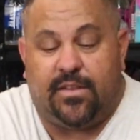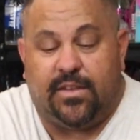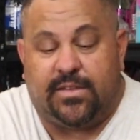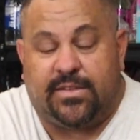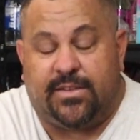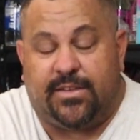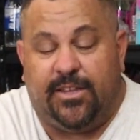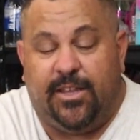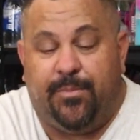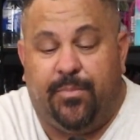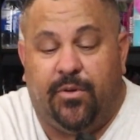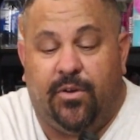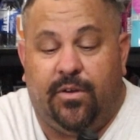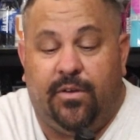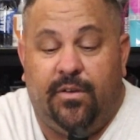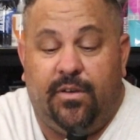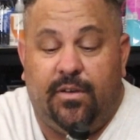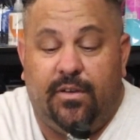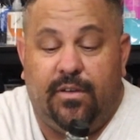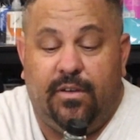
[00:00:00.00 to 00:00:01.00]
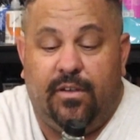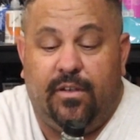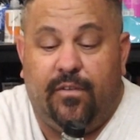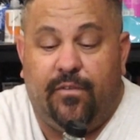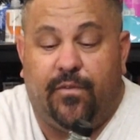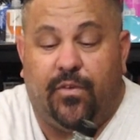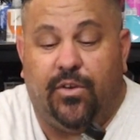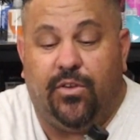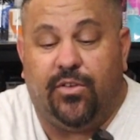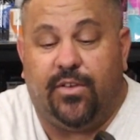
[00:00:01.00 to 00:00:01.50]
The sleeper
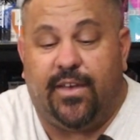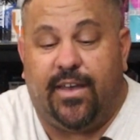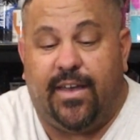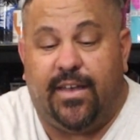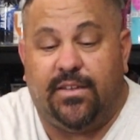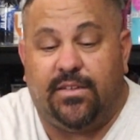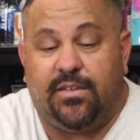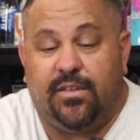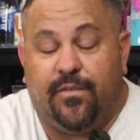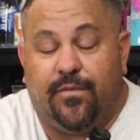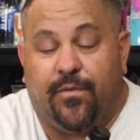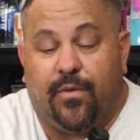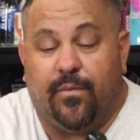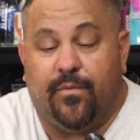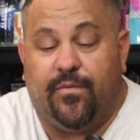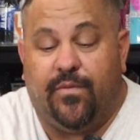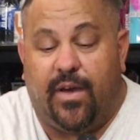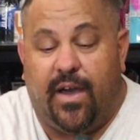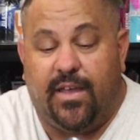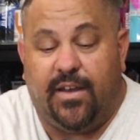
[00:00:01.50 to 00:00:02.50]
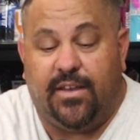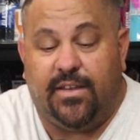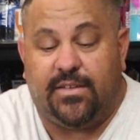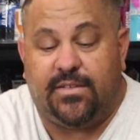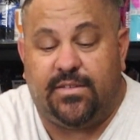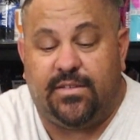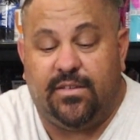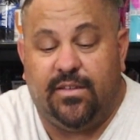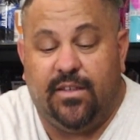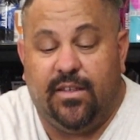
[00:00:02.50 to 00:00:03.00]
for you guys from
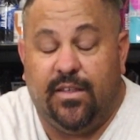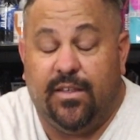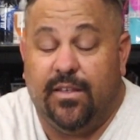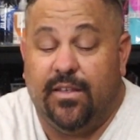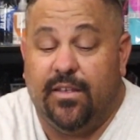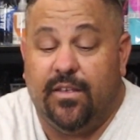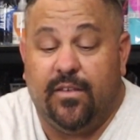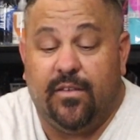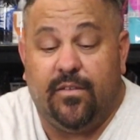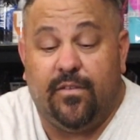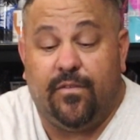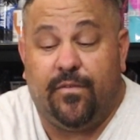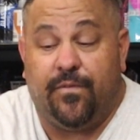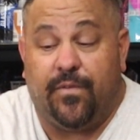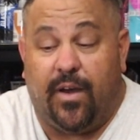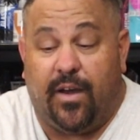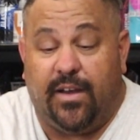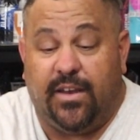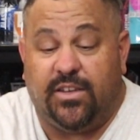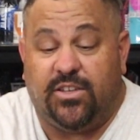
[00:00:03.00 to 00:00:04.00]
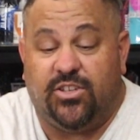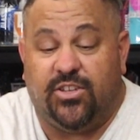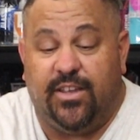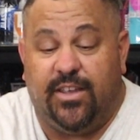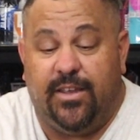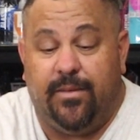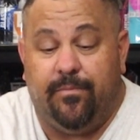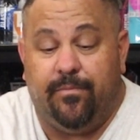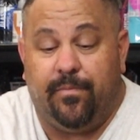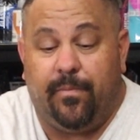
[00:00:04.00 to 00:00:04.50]
Vonix, fairly
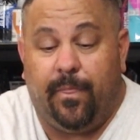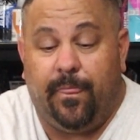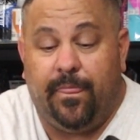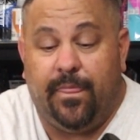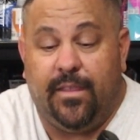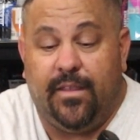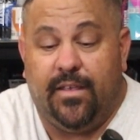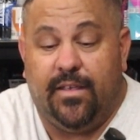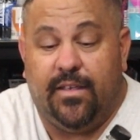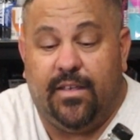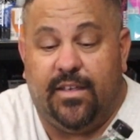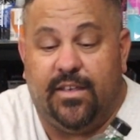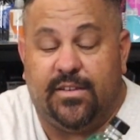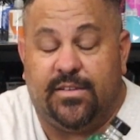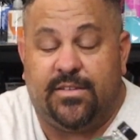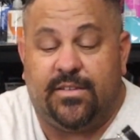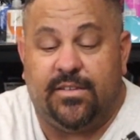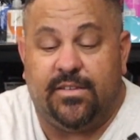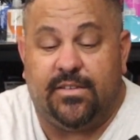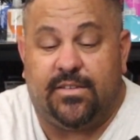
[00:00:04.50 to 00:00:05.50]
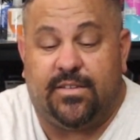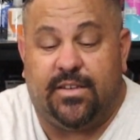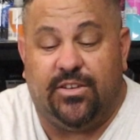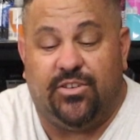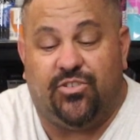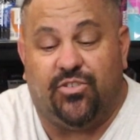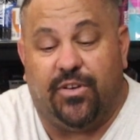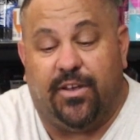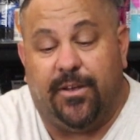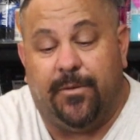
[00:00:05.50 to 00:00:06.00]
cheap, is
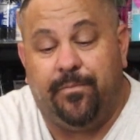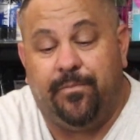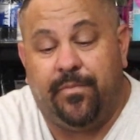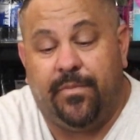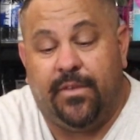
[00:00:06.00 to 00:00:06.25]
Sintra.